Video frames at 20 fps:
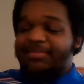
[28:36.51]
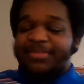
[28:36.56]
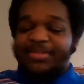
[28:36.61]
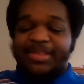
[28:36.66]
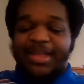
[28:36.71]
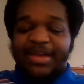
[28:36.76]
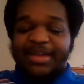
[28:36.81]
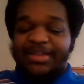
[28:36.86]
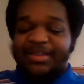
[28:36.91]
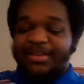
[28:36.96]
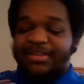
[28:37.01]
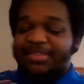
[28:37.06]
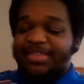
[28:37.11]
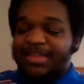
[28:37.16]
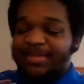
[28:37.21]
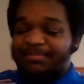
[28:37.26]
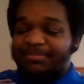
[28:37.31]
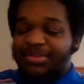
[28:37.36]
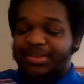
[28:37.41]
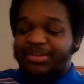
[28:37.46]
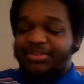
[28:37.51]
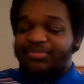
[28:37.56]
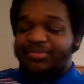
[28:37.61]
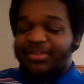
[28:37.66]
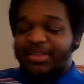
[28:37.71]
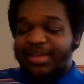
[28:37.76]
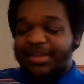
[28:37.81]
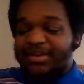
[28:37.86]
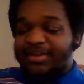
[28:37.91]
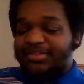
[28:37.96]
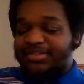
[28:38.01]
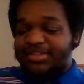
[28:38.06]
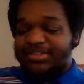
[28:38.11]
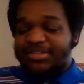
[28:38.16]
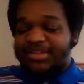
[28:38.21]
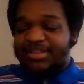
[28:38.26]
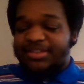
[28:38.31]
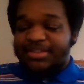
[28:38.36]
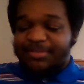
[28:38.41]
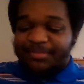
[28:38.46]
you like anything Bleach related,
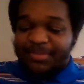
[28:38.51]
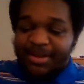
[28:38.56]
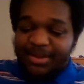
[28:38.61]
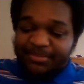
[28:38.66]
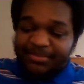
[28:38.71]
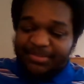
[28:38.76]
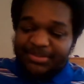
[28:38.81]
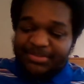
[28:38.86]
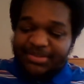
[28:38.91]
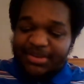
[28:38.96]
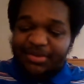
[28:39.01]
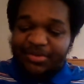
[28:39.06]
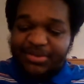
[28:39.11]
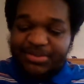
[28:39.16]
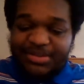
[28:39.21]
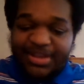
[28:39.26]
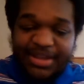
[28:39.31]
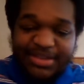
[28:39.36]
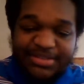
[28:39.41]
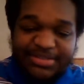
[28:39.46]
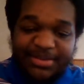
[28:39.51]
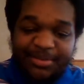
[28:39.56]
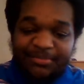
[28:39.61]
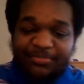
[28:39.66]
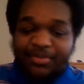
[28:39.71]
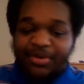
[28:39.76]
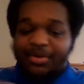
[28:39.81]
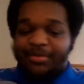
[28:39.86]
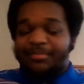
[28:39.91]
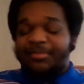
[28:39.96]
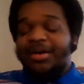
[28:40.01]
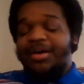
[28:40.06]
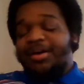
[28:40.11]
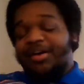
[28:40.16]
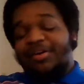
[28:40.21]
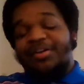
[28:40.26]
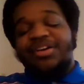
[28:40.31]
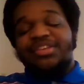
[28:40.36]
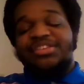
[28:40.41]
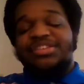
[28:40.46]
just hit them up, because they always got some from
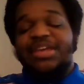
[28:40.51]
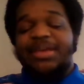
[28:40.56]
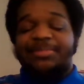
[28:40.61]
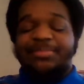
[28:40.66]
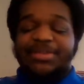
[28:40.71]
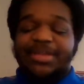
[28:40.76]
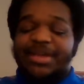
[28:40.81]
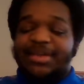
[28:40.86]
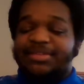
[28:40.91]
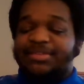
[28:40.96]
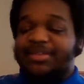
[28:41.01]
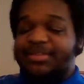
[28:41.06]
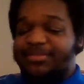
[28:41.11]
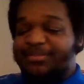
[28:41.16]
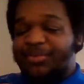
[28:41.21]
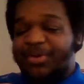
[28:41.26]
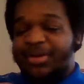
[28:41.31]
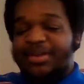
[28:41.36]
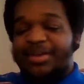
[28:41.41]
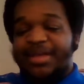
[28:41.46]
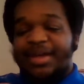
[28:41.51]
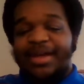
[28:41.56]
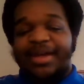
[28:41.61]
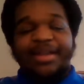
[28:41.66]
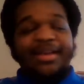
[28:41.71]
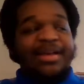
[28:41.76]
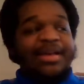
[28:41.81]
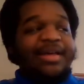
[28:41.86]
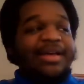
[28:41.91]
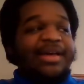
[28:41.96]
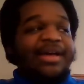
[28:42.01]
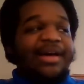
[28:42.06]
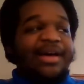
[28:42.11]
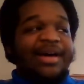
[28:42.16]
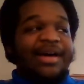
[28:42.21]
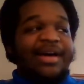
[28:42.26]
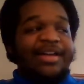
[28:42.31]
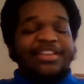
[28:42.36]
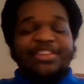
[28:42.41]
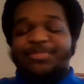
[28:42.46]
and James Hansen and whatnot.
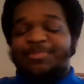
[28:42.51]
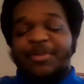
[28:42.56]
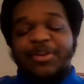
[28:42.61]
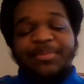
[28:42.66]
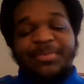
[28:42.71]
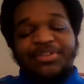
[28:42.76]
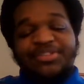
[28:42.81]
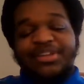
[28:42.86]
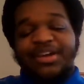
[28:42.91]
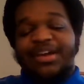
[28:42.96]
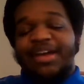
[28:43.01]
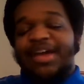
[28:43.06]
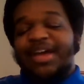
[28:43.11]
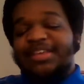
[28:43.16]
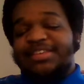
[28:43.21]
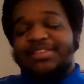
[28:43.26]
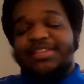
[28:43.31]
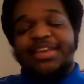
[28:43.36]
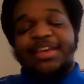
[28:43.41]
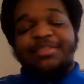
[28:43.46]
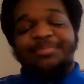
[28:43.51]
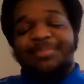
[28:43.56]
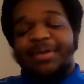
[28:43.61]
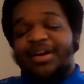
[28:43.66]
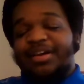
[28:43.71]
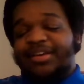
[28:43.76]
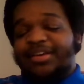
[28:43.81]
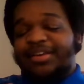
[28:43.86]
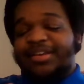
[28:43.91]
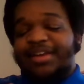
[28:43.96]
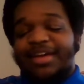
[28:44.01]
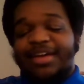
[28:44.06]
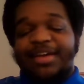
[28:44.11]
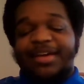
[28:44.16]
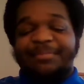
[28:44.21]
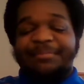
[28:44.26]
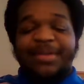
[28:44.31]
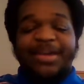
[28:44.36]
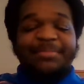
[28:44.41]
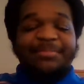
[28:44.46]
That's pretty much all I gotta say about it.
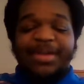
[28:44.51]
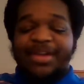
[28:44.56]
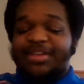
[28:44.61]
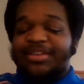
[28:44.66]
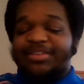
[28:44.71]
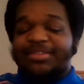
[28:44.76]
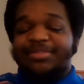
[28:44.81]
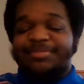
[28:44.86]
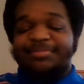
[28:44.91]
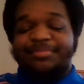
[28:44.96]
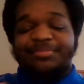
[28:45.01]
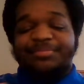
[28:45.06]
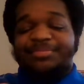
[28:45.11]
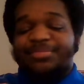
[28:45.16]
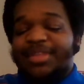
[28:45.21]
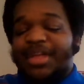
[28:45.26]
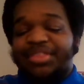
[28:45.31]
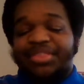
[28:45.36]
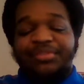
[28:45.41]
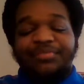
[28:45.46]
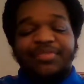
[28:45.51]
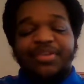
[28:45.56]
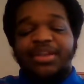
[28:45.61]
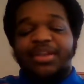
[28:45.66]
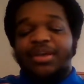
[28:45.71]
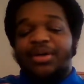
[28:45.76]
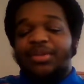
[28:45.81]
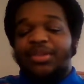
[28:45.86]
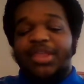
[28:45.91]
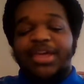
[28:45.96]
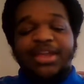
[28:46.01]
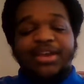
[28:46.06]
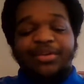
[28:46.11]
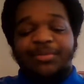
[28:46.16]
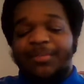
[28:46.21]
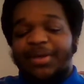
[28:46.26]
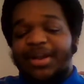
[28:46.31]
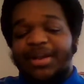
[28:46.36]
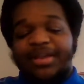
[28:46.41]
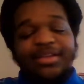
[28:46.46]
I might make another video
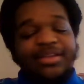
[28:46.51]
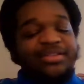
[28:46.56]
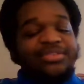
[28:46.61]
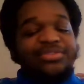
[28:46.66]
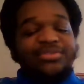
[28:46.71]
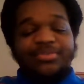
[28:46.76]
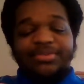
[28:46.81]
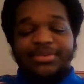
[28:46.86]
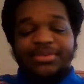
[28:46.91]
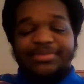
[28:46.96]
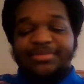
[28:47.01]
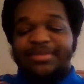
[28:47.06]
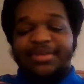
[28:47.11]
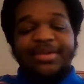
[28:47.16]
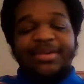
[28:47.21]
later when I get to it,